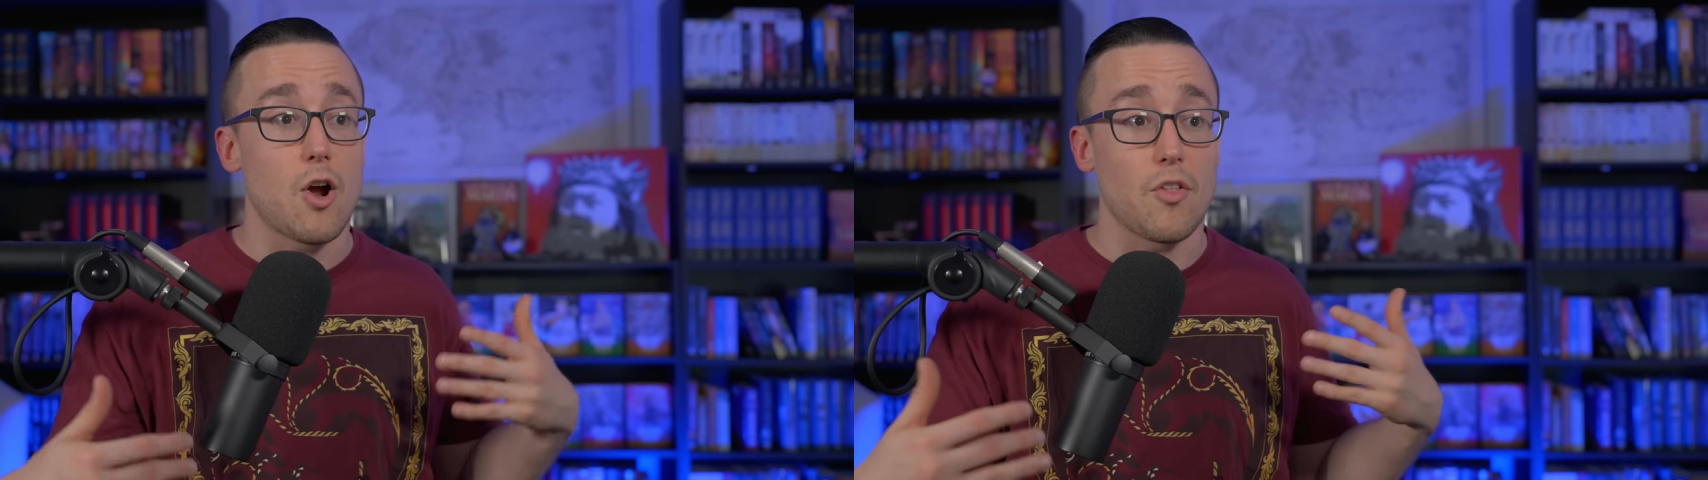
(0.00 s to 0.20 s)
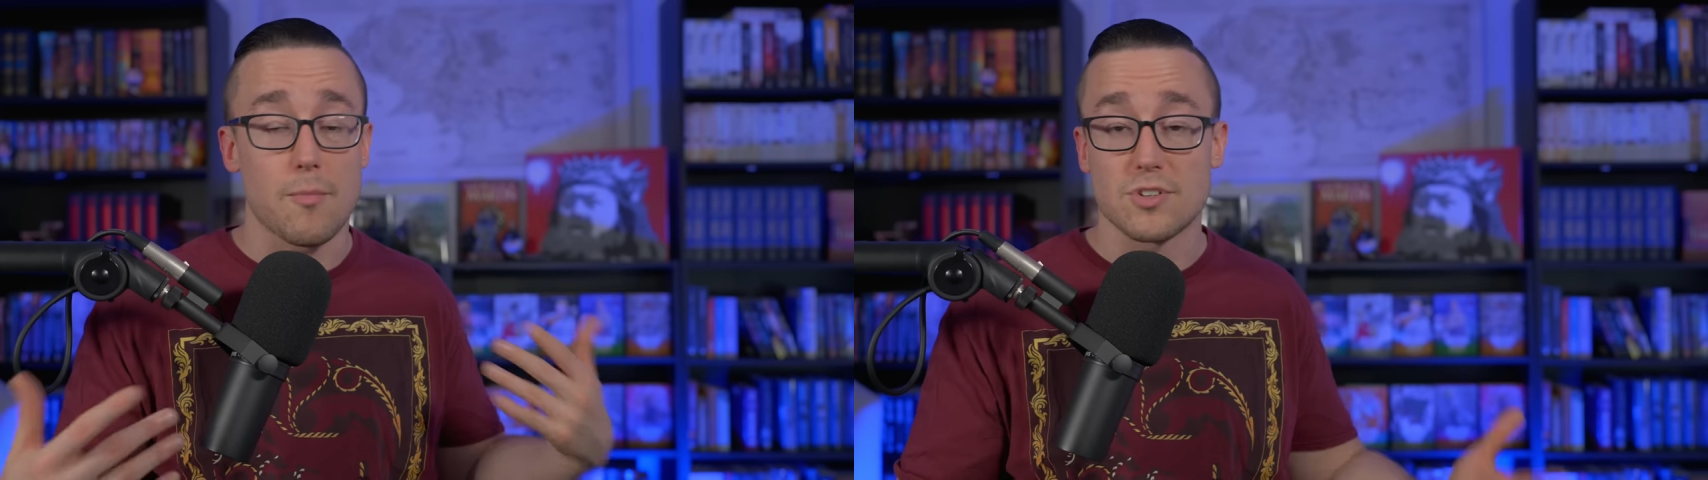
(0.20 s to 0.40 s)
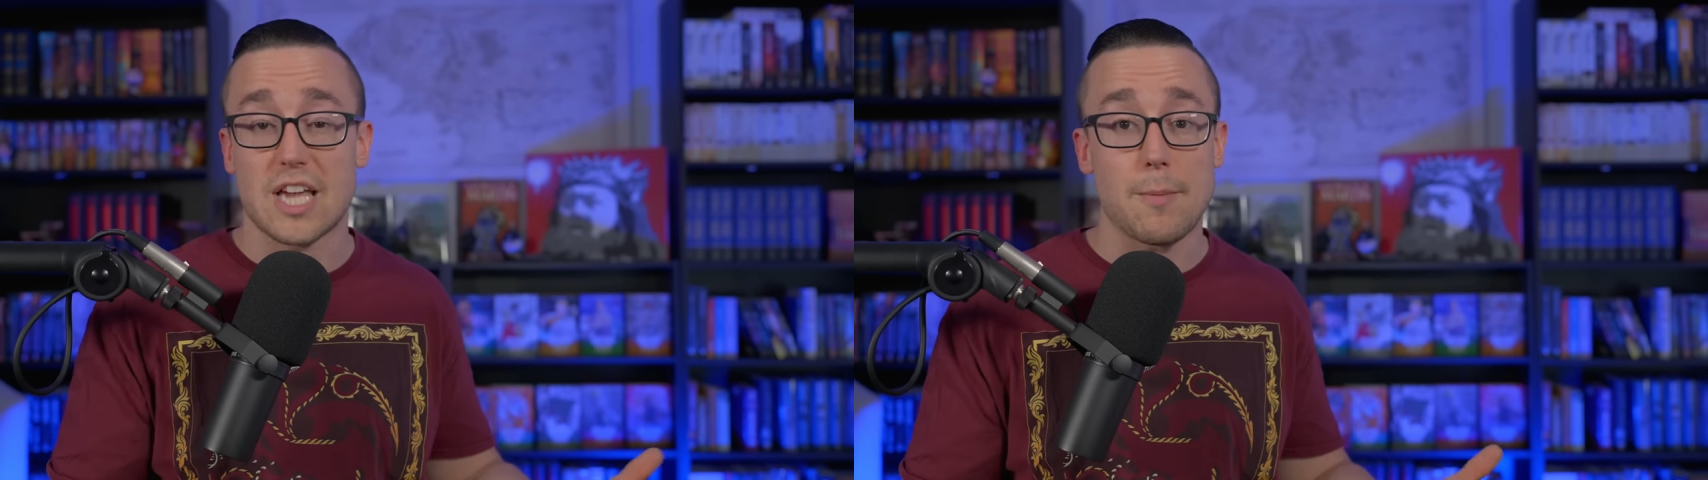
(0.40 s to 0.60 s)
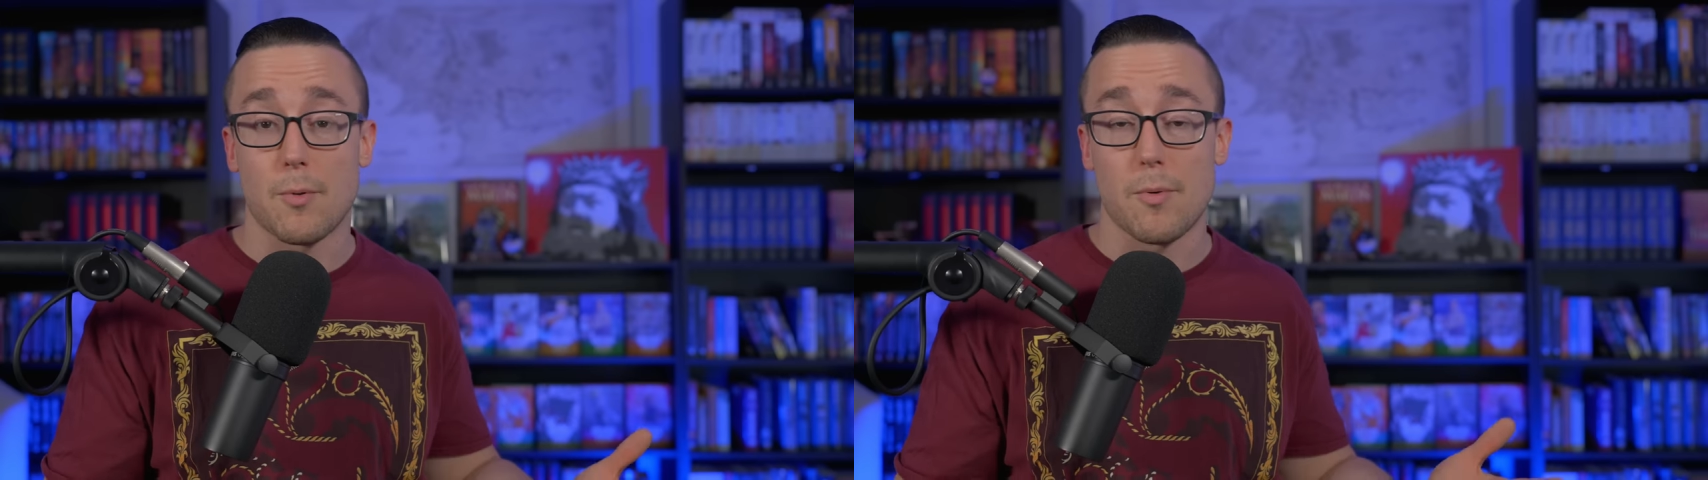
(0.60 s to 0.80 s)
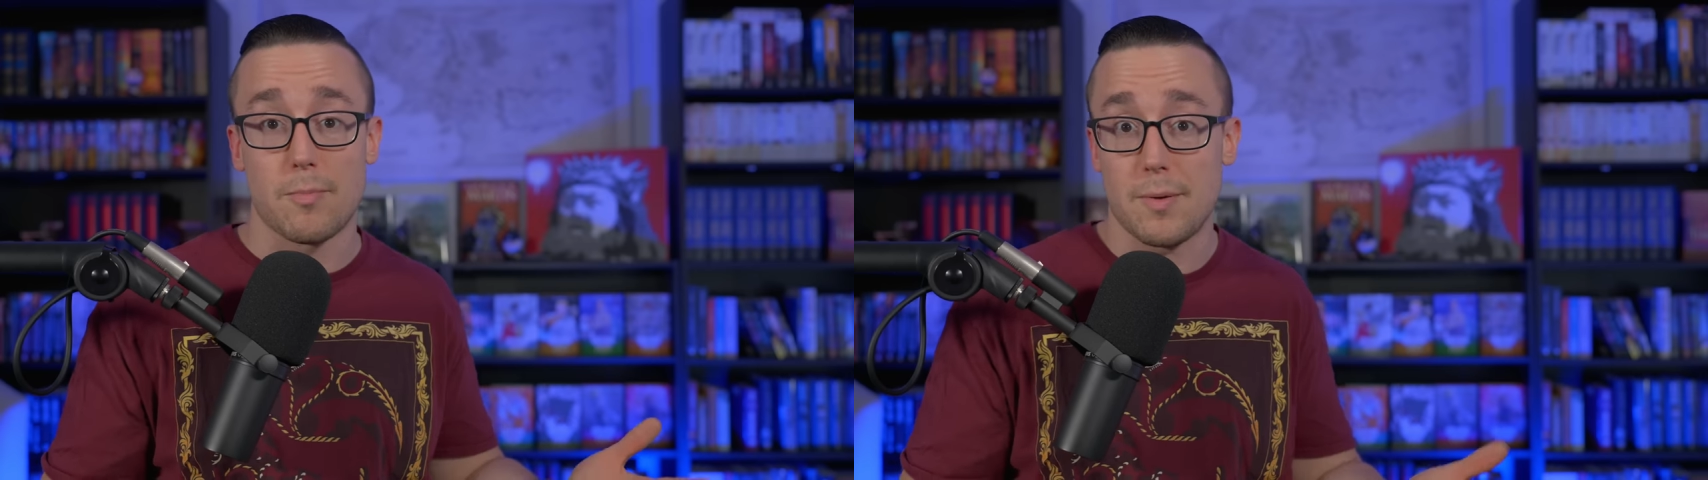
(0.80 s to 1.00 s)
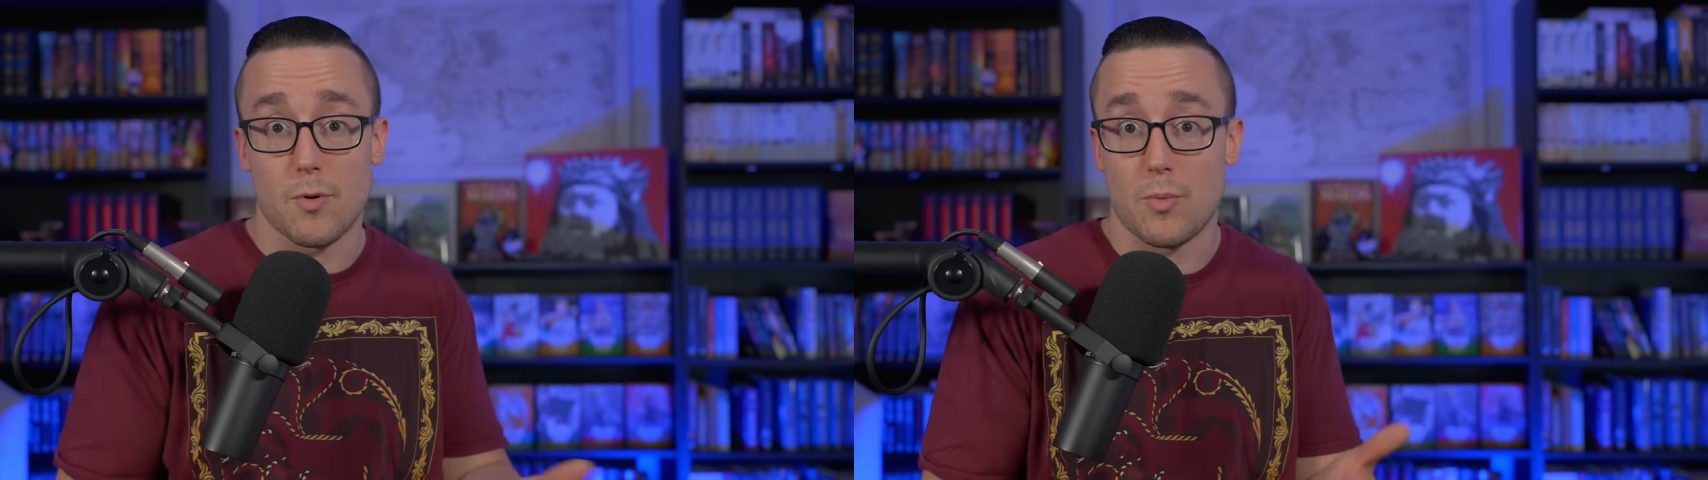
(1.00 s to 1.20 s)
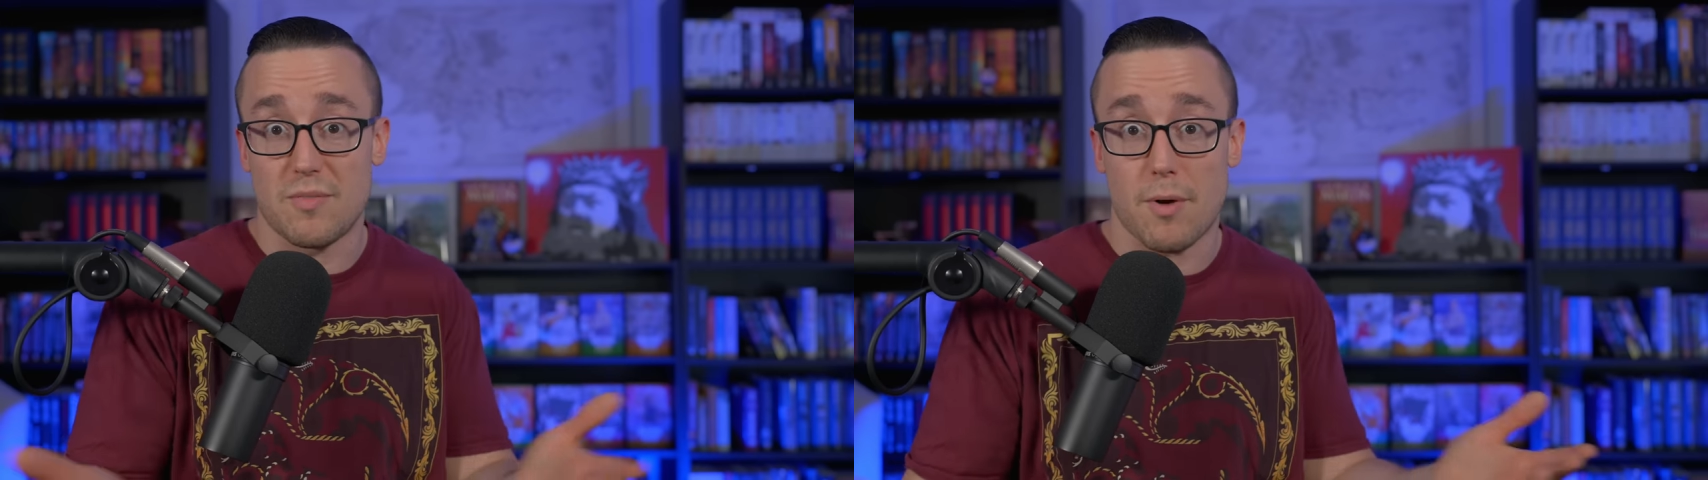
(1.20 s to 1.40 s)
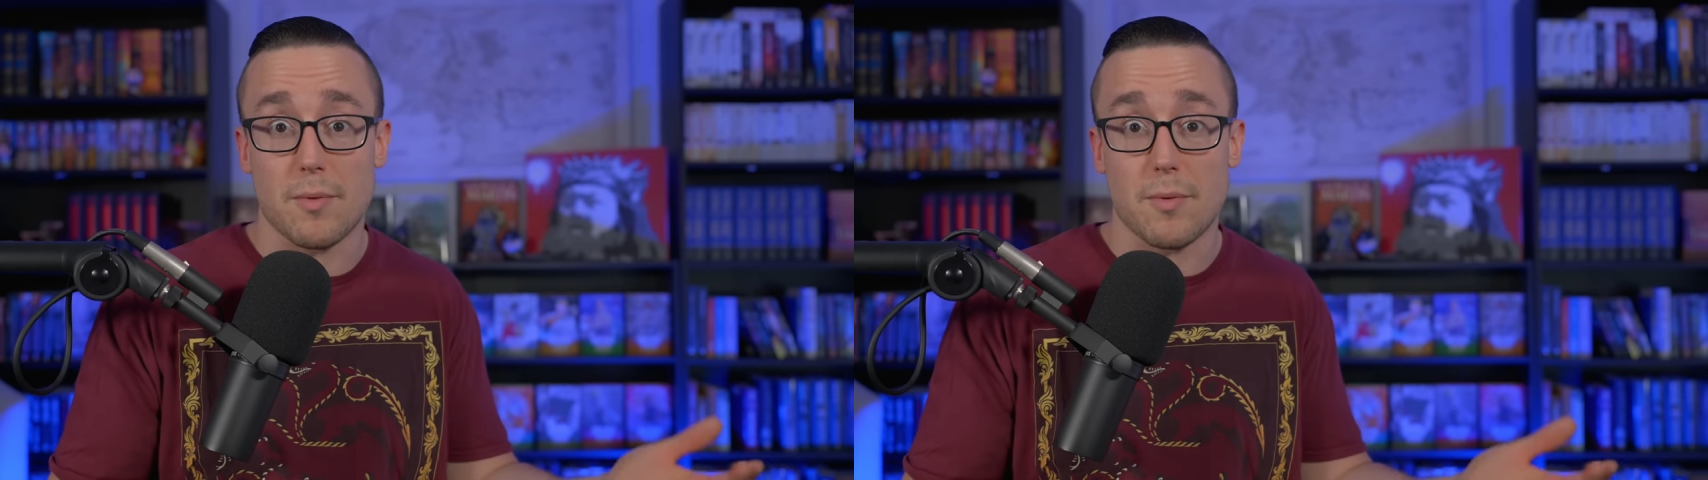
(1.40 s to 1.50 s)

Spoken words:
are the most capable people we've